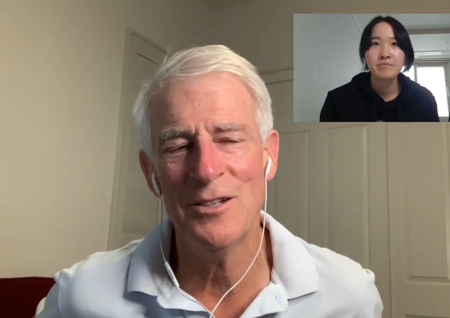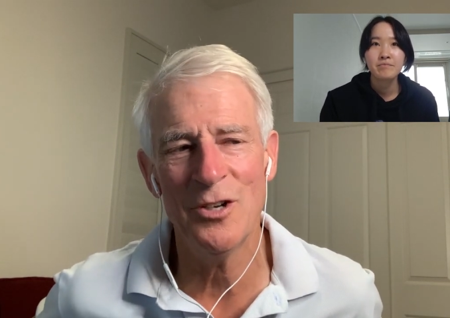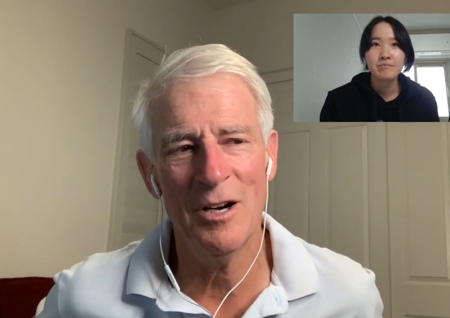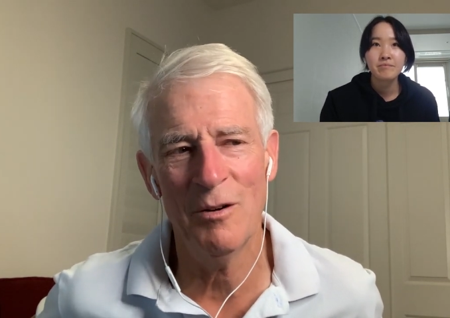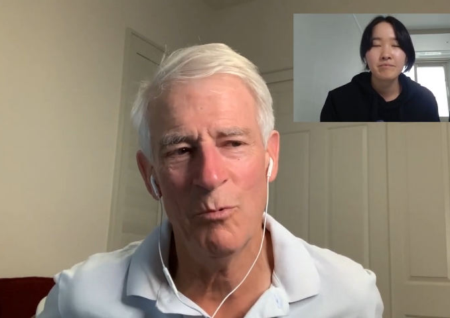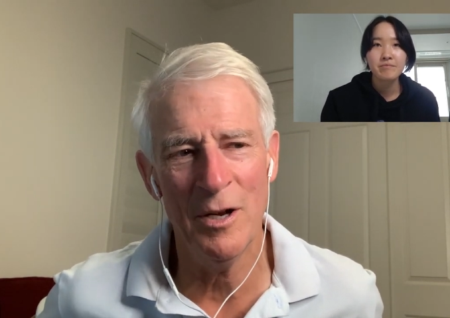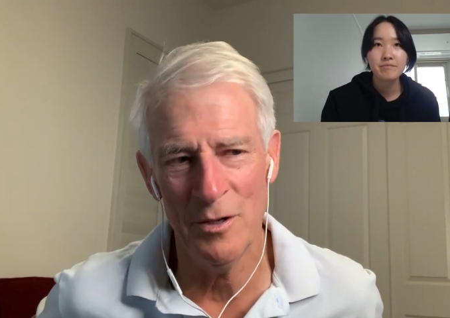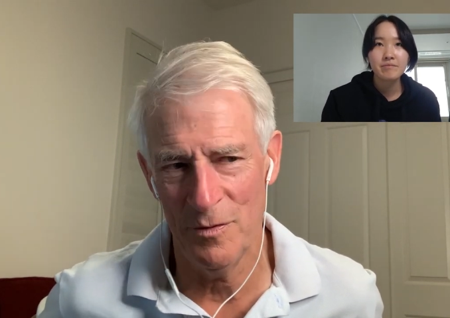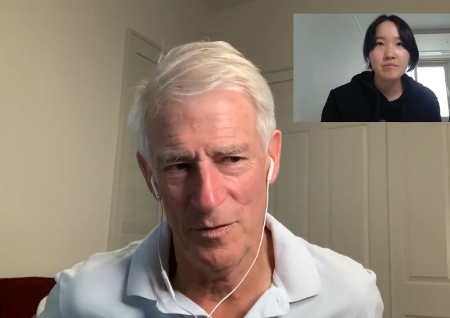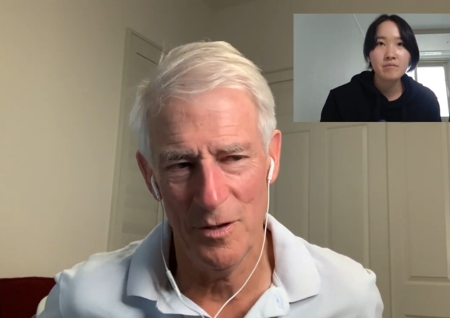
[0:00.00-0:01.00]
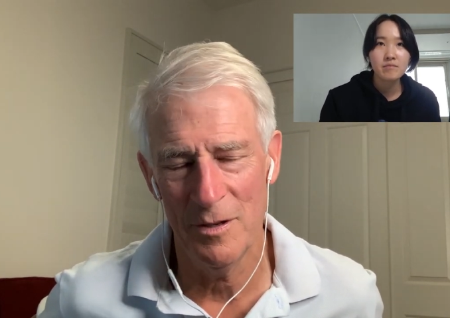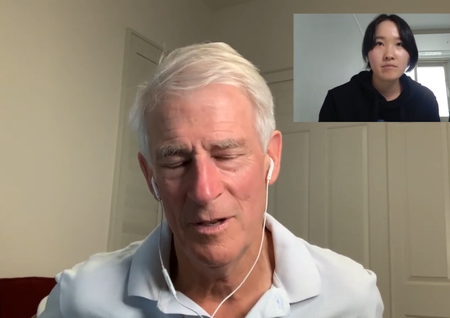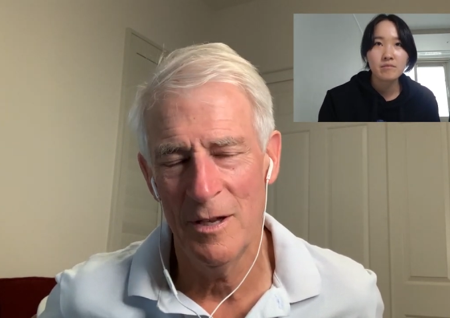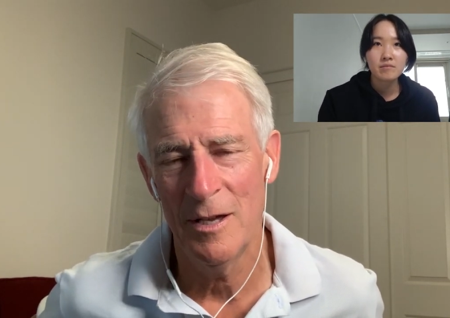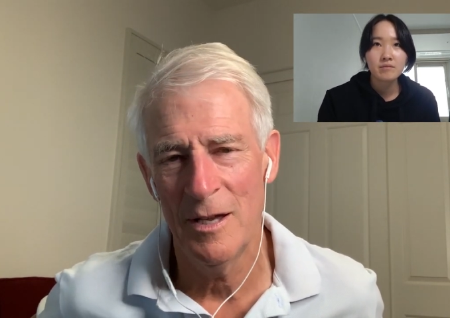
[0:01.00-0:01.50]
Speaker 1: the Hanja are wonderful.
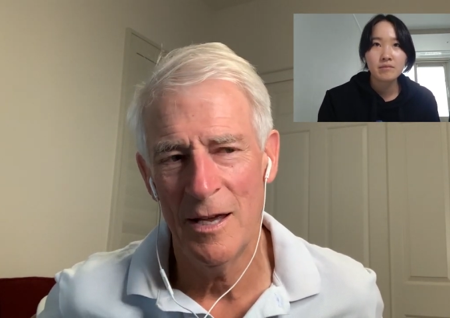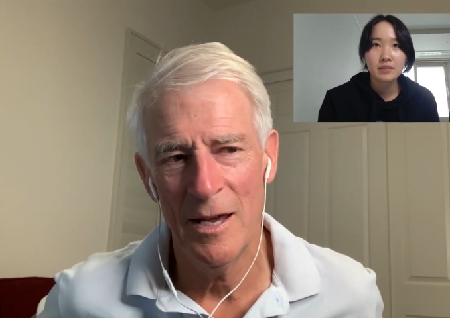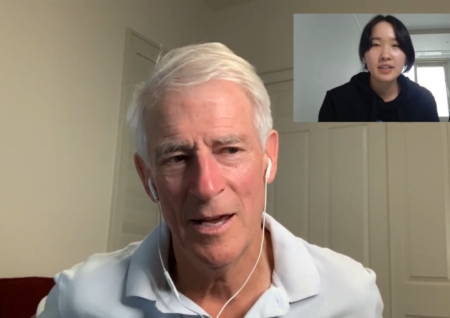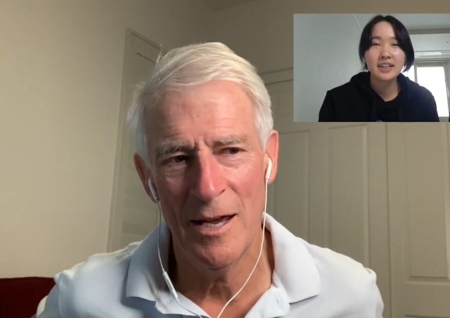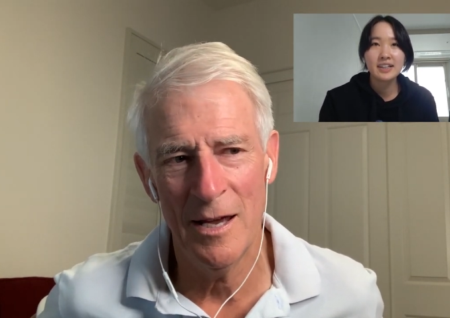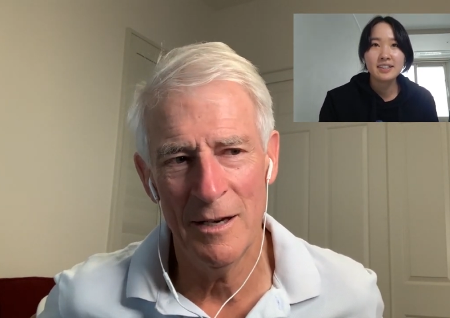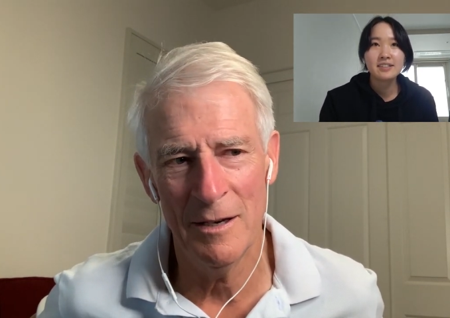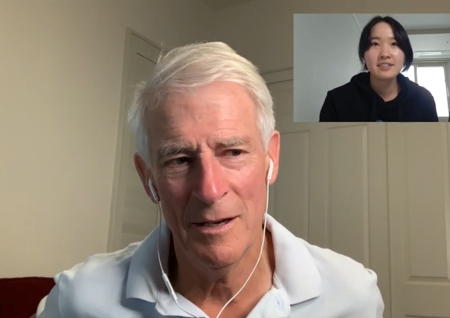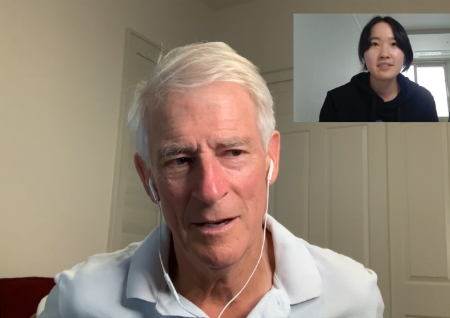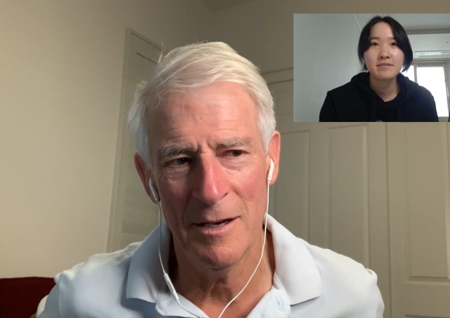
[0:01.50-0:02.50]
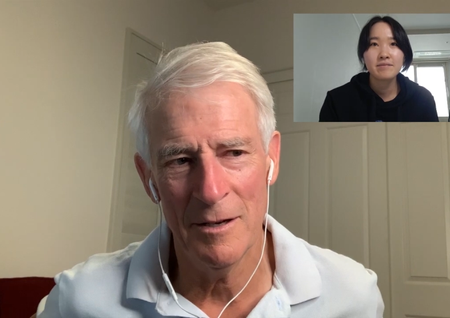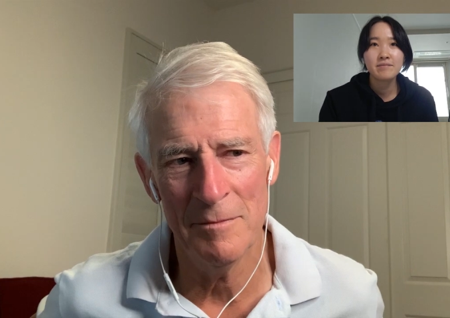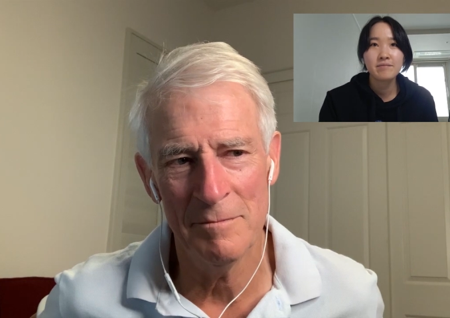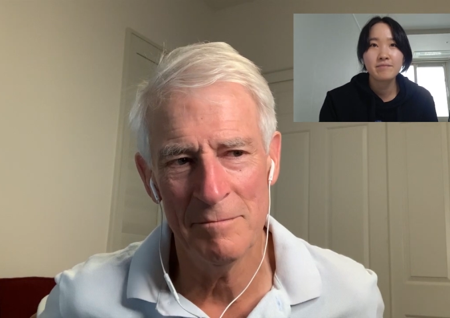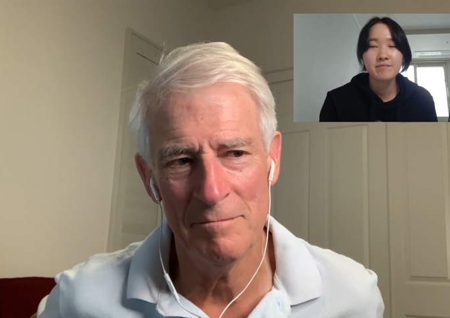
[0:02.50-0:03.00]
Speaker 2: It is.
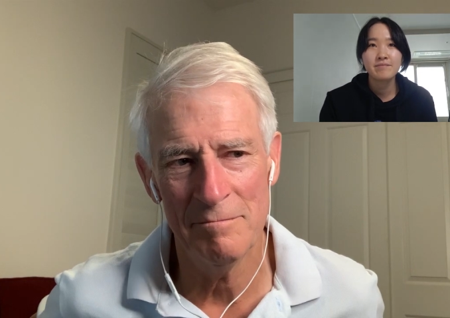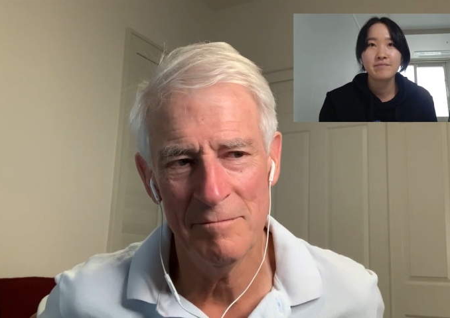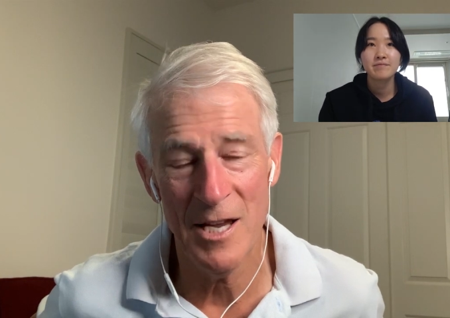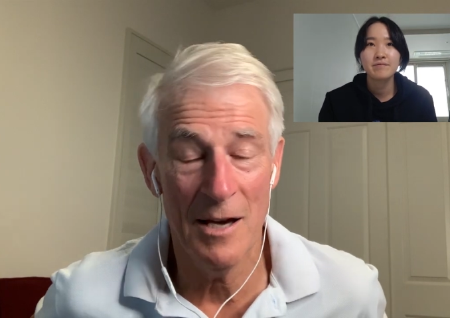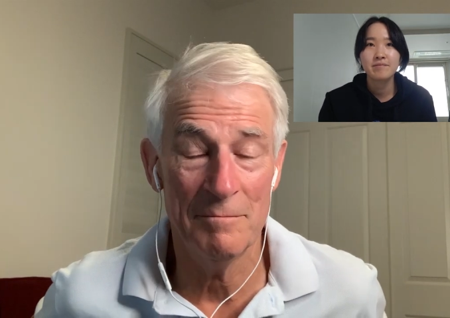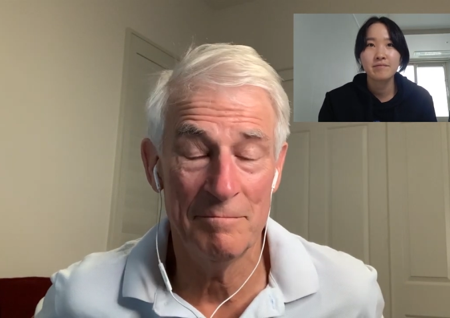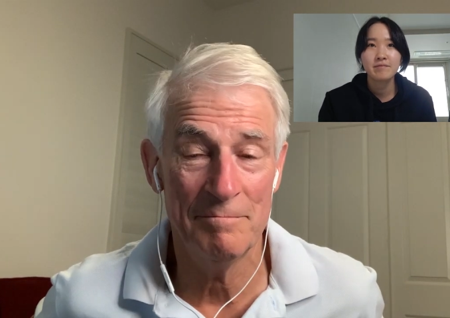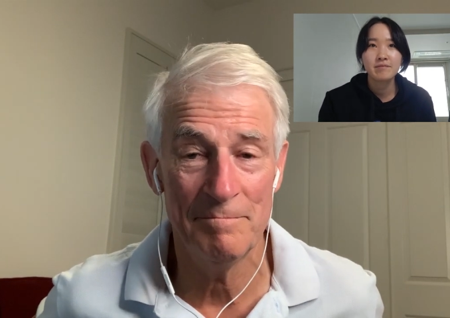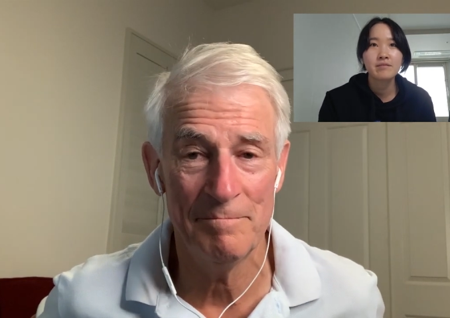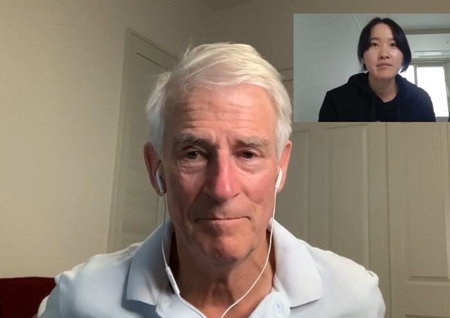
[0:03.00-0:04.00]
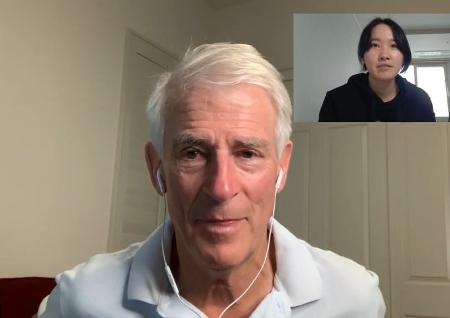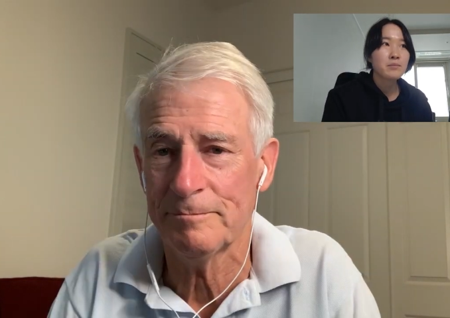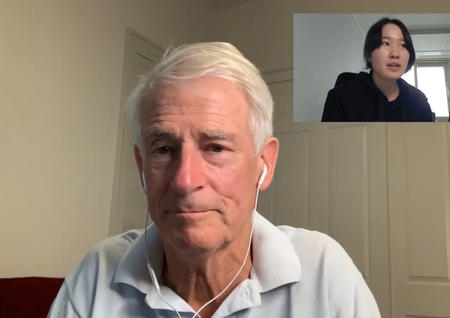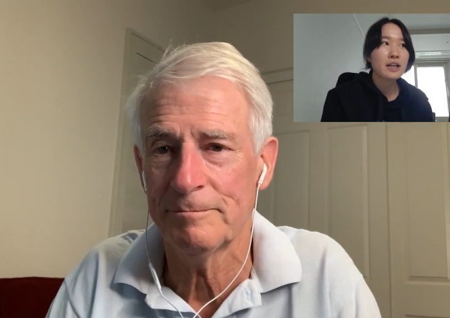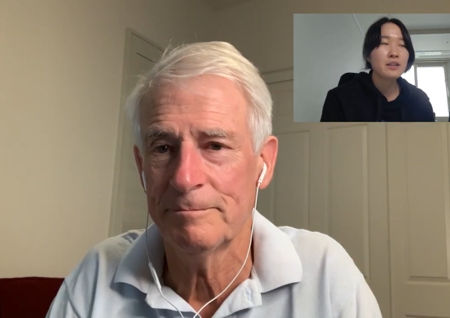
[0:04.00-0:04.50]
Speaker 1: Yeah.
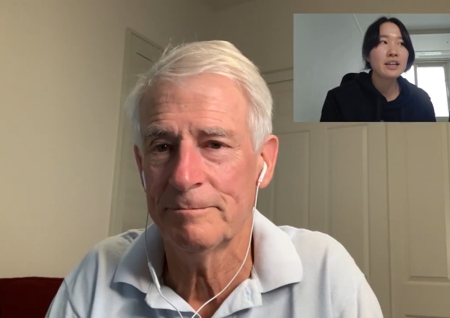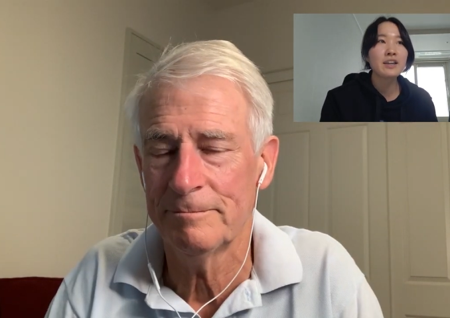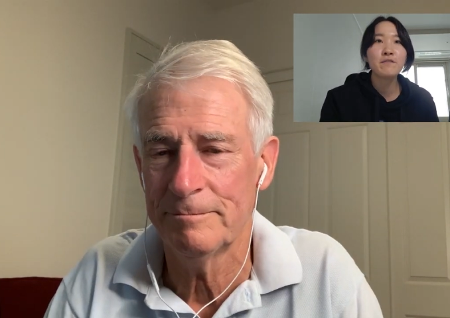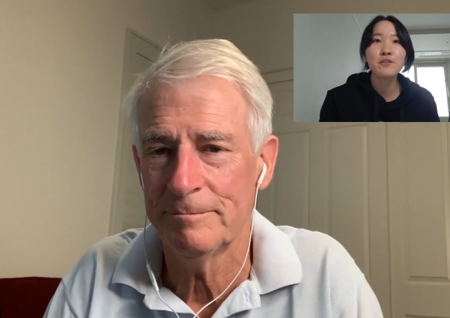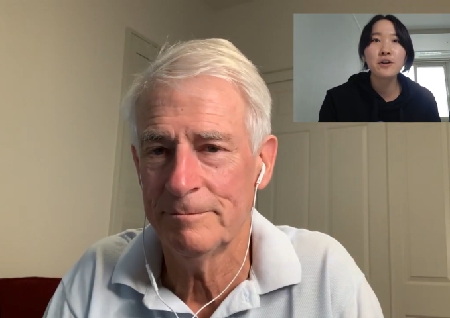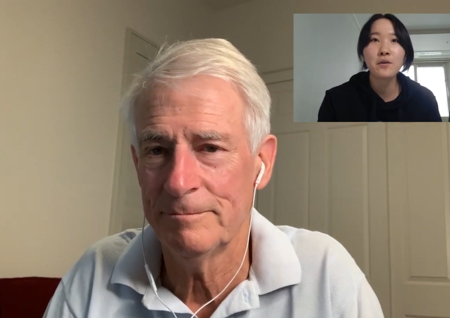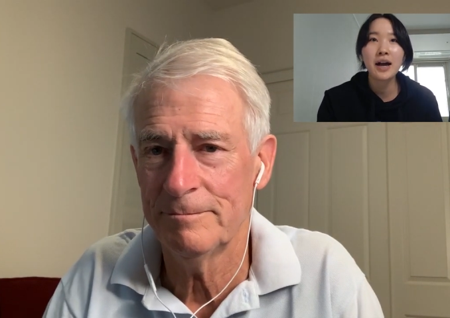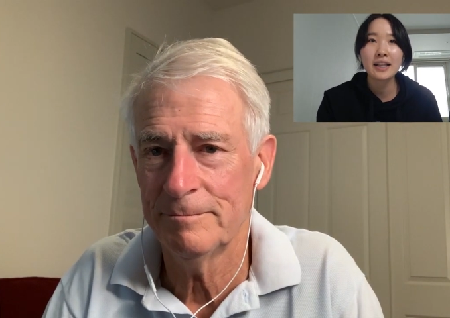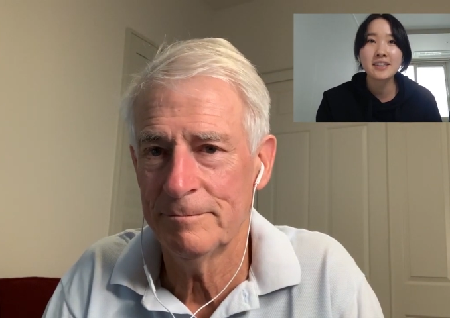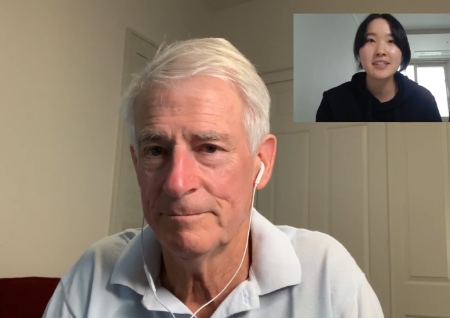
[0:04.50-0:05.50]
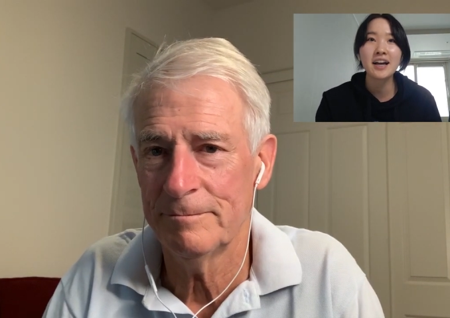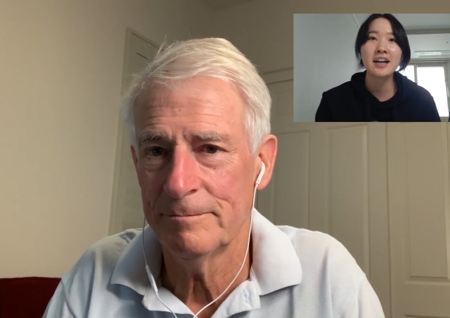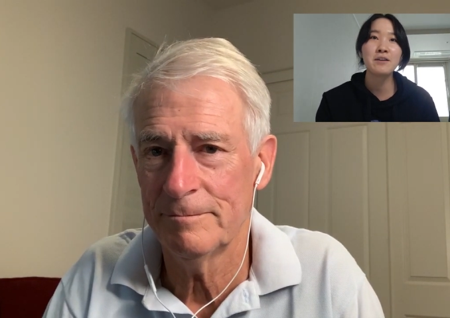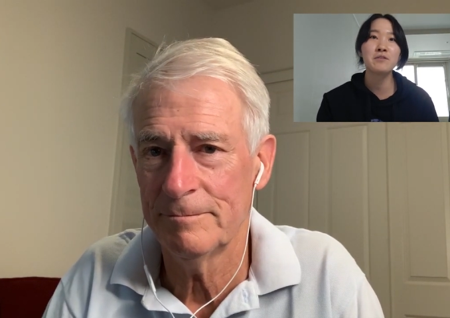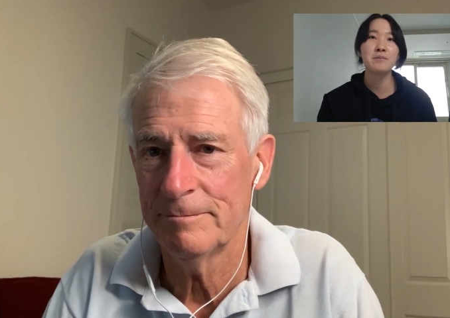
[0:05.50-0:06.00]
Speaker 2: But I think if you know
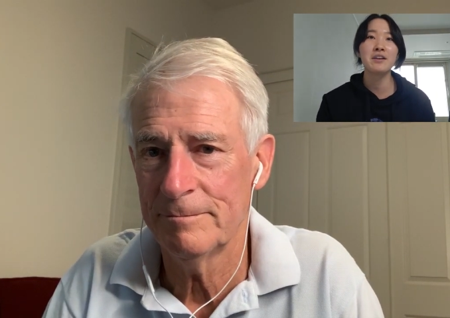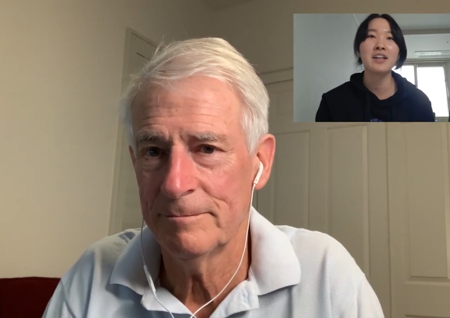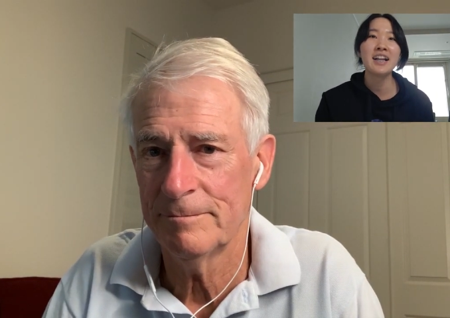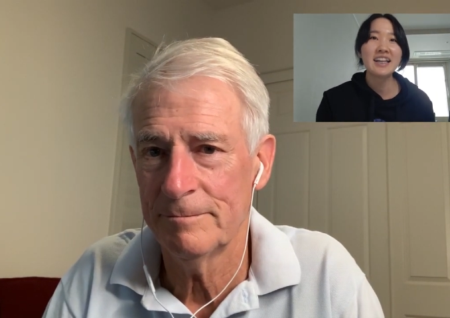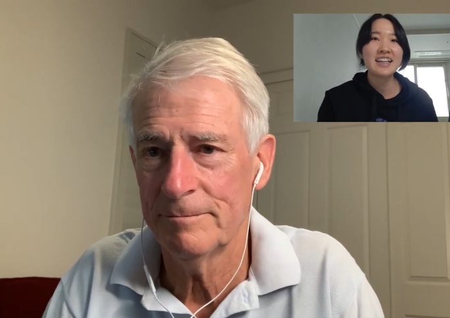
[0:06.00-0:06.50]
Hanja, it will be a lot